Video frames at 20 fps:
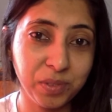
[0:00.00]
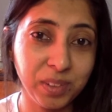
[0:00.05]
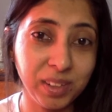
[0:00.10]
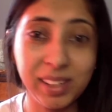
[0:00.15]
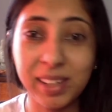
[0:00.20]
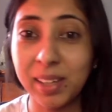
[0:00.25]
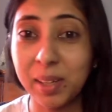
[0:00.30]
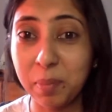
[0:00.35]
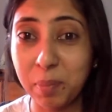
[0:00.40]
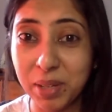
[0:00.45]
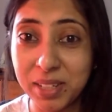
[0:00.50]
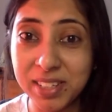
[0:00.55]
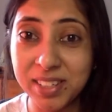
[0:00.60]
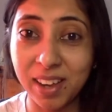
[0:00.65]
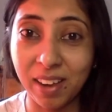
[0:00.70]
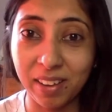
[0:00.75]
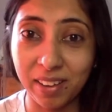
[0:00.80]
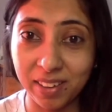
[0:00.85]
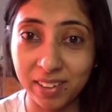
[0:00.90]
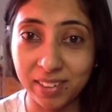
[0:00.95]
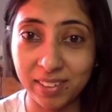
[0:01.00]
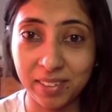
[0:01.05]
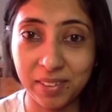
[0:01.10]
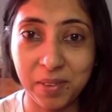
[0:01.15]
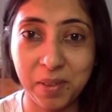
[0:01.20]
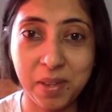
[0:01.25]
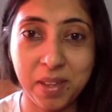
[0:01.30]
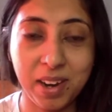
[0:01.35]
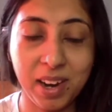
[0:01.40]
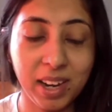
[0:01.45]
a little bit tired,
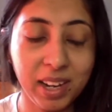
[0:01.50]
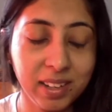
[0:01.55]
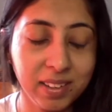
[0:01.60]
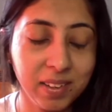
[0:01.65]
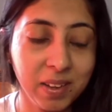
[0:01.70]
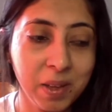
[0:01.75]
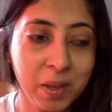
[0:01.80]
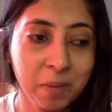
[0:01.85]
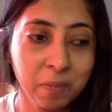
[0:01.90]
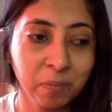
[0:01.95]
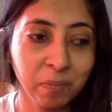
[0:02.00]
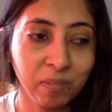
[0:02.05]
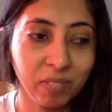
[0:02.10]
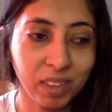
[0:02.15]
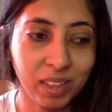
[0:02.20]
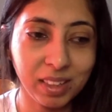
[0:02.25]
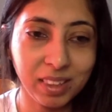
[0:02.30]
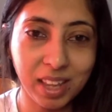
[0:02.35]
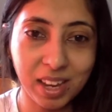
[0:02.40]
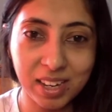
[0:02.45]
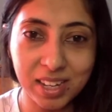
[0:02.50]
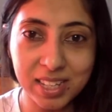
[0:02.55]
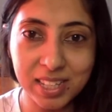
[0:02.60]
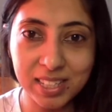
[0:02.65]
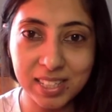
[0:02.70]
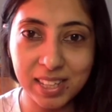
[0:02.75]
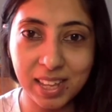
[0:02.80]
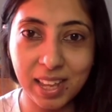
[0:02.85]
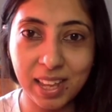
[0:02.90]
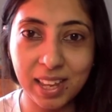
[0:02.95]
right? There
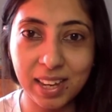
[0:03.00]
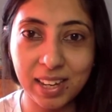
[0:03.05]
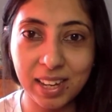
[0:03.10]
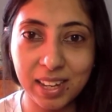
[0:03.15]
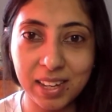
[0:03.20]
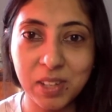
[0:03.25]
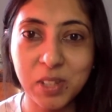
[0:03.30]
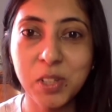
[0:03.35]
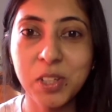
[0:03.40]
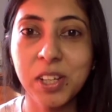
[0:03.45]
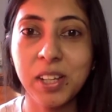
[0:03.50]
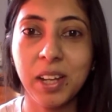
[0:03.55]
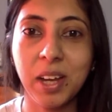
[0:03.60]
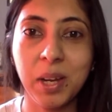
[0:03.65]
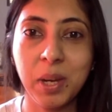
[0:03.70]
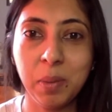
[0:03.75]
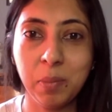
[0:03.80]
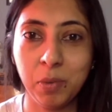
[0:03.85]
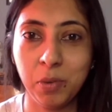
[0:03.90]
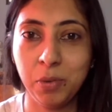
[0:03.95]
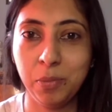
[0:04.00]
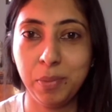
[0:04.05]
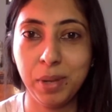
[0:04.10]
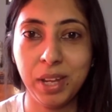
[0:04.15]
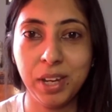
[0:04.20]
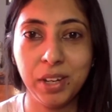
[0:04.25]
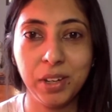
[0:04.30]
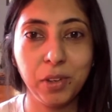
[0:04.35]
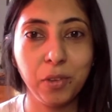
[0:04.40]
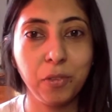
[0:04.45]
is an initial honeymoon
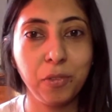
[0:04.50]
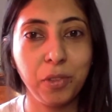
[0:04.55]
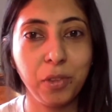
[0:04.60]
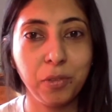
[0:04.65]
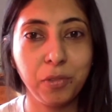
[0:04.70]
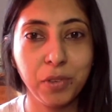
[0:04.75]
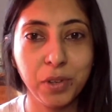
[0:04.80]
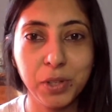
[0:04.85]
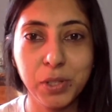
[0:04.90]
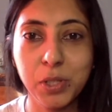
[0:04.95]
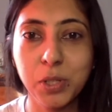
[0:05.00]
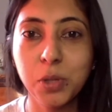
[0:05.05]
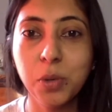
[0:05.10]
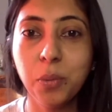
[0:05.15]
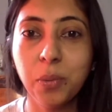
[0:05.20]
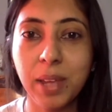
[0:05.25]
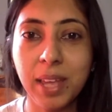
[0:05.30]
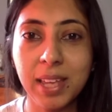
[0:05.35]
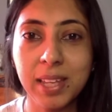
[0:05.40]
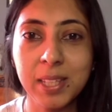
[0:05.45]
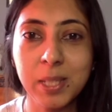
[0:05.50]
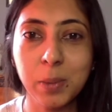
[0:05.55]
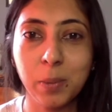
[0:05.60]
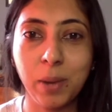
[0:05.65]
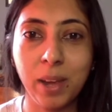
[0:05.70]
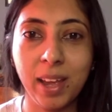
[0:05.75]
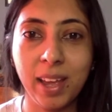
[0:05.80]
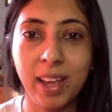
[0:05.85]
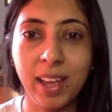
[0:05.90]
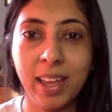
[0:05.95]
period of the first 2 weeks
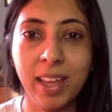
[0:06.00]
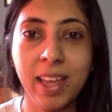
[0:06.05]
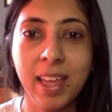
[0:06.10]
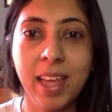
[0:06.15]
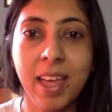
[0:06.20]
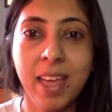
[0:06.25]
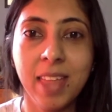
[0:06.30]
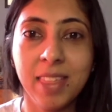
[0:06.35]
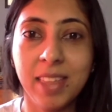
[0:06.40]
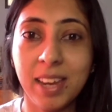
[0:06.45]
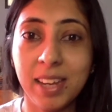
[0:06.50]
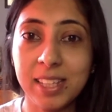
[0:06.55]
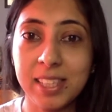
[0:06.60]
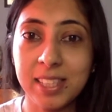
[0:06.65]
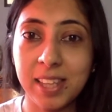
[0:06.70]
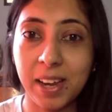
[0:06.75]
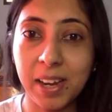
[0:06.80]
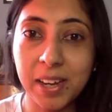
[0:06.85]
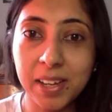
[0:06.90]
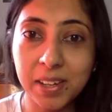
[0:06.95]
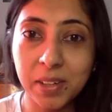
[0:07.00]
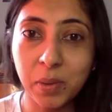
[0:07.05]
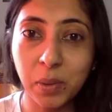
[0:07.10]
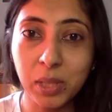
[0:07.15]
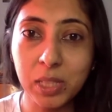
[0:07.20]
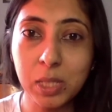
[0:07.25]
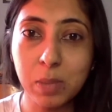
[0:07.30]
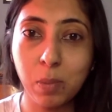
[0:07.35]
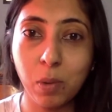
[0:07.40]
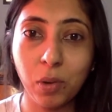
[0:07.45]
where they're excited to
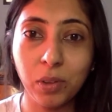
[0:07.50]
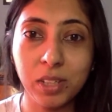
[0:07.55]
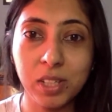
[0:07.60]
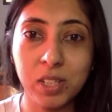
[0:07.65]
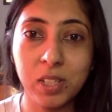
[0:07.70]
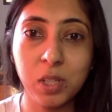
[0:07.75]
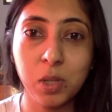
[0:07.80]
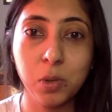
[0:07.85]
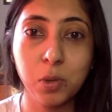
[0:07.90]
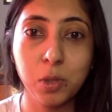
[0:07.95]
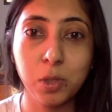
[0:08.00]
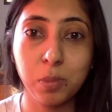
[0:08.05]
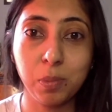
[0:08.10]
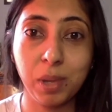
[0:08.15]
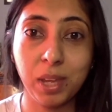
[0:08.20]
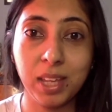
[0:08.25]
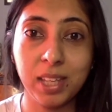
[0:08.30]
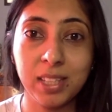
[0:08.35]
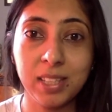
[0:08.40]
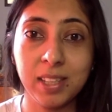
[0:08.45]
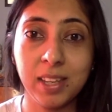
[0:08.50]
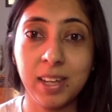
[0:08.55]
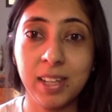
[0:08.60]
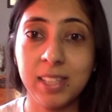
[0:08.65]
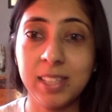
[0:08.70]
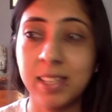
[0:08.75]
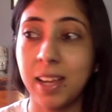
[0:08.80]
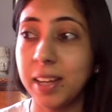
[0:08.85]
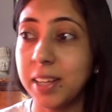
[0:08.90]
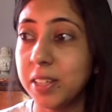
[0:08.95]
explore this new space. They're
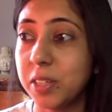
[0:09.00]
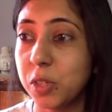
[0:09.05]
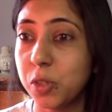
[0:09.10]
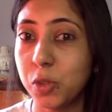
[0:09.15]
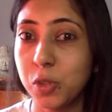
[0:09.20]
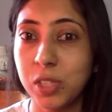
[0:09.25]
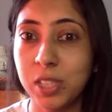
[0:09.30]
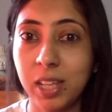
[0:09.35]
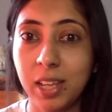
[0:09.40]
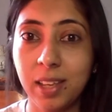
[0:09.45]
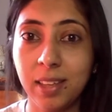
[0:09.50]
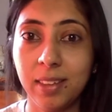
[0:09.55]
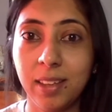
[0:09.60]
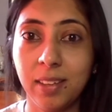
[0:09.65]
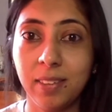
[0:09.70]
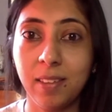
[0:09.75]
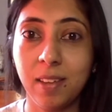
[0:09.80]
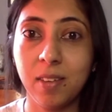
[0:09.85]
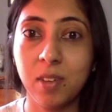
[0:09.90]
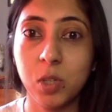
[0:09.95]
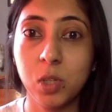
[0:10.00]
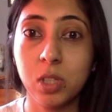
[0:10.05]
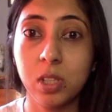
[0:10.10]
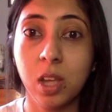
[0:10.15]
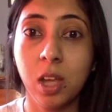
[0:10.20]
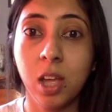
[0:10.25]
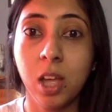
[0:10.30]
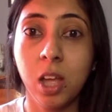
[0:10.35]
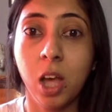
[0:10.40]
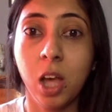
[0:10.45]
excited to see that there
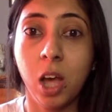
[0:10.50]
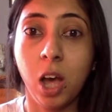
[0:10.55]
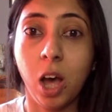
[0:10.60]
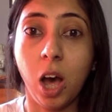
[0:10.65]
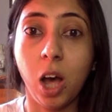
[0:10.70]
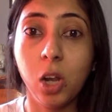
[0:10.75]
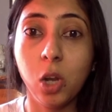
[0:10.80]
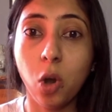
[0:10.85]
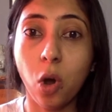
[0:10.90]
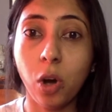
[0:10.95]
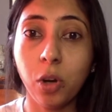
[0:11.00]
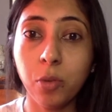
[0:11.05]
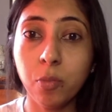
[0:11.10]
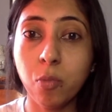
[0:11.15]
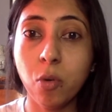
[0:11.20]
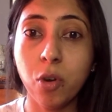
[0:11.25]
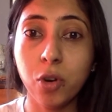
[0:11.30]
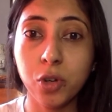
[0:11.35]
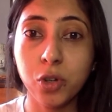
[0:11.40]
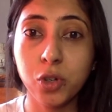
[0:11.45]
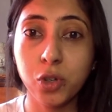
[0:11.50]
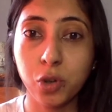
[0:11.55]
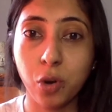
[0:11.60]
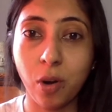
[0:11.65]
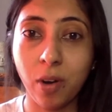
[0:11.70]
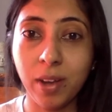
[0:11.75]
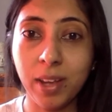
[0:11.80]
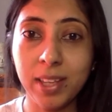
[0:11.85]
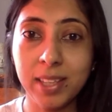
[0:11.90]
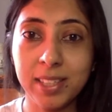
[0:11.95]
is a lot more
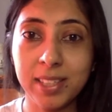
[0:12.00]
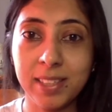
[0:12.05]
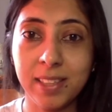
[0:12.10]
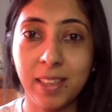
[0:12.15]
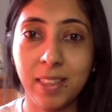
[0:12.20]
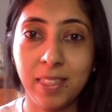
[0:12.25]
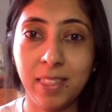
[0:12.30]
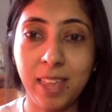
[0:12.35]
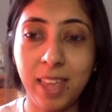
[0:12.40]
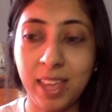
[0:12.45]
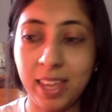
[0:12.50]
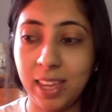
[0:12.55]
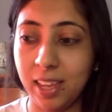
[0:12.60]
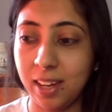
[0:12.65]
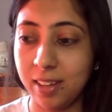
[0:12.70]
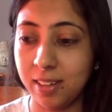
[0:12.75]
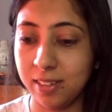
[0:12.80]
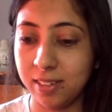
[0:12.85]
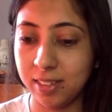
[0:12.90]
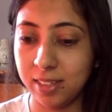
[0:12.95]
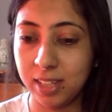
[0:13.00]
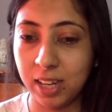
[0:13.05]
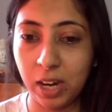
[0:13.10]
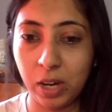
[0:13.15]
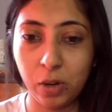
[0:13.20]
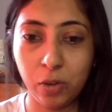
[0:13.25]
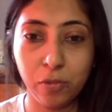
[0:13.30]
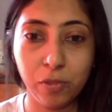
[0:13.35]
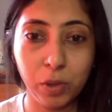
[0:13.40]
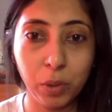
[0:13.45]
choice that they can
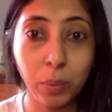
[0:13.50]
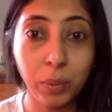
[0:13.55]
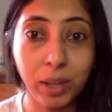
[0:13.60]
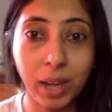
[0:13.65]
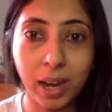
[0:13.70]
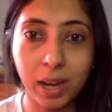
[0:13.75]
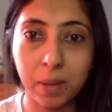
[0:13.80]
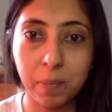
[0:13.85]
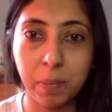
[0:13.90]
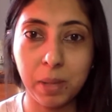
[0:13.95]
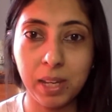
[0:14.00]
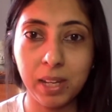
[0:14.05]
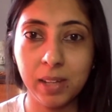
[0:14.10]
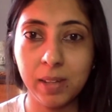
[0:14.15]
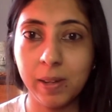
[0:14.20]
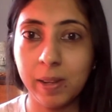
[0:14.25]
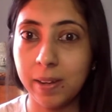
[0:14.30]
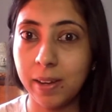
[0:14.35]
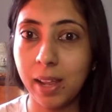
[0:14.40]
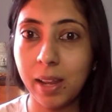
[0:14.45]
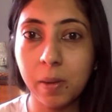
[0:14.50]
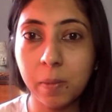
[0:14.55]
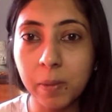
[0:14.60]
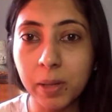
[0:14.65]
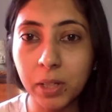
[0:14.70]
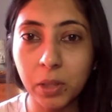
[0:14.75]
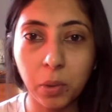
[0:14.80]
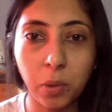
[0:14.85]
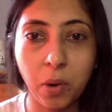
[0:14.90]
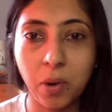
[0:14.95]
kind of look at immediately.
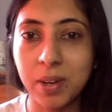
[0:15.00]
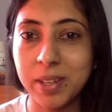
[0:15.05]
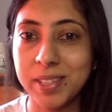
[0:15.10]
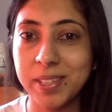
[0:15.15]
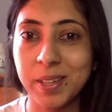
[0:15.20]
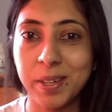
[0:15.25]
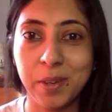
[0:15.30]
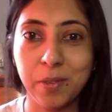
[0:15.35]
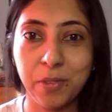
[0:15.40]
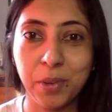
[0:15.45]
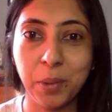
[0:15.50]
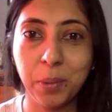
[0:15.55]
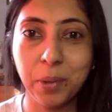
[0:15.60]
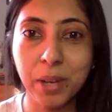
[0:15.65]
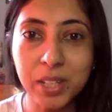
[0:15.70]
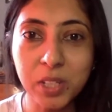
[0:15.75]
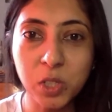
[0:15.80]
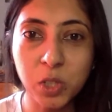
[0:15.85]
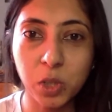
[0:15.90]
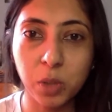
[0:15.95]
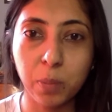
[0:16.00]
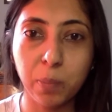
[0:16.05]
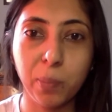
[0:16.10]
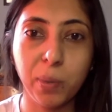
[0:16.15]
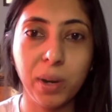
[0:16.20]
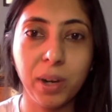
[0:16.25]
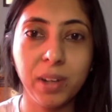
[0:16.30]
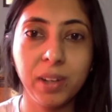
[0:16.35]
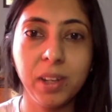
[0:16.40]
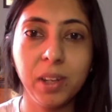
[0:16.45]
Relevant or not is a different question,
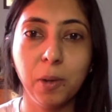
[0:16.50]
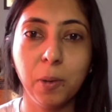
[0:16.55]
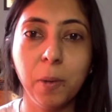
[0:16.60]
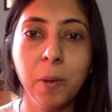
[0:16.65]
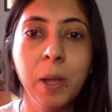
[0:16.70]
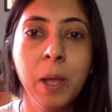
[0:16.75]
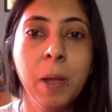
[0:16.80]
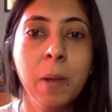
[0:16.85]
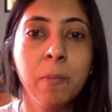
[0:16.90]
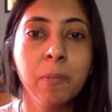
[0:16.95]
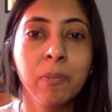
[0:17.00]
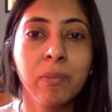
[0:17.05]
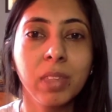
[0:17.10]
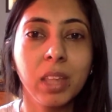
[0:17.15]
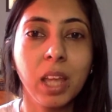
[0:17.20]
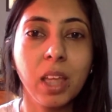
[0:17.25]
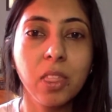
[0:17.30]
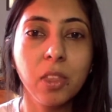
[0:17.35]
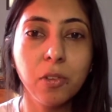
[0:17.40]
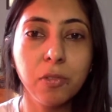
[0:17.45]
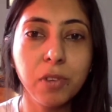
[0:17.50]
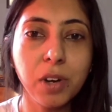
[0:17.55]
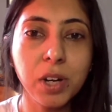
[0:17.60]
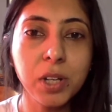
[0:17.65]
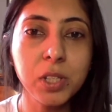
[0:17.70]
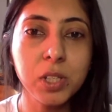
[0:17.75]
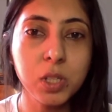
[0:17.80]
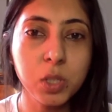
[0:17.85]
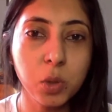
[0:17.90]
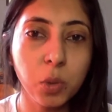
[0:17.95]
but, you know, the
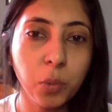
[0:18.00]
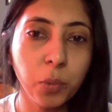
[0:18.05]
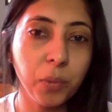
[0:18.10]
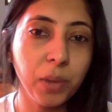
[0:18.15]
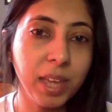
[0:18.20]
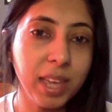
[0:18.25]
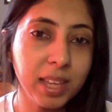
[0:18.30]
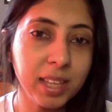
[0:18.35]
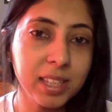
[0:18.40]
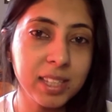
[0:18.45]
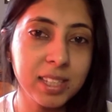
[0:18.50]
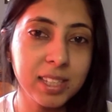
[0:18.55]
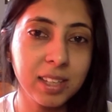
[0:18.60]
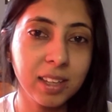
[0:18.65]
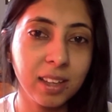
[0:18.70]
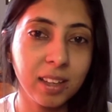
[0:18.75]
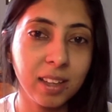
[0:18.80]
first 2 weeks,